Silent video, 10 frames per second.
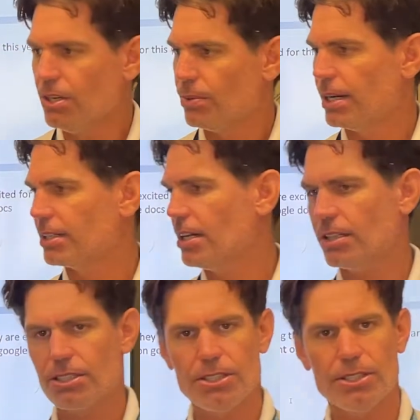where I can talk
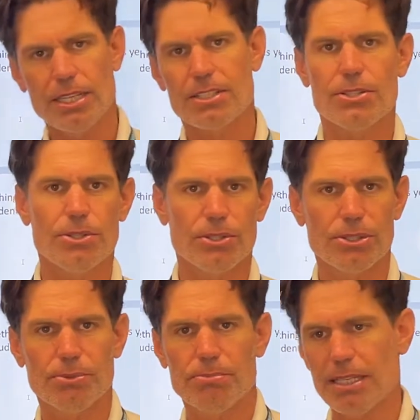to you and get to know
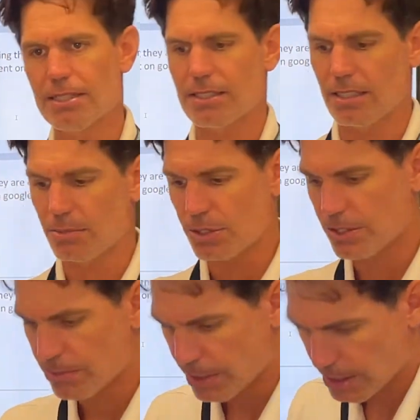you based on what
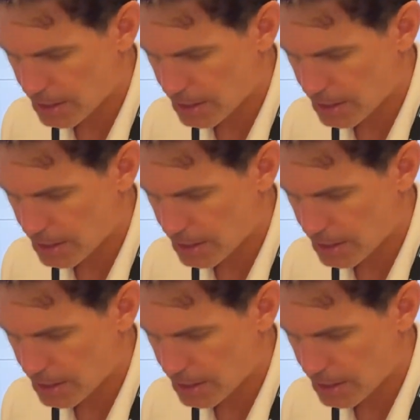you've written in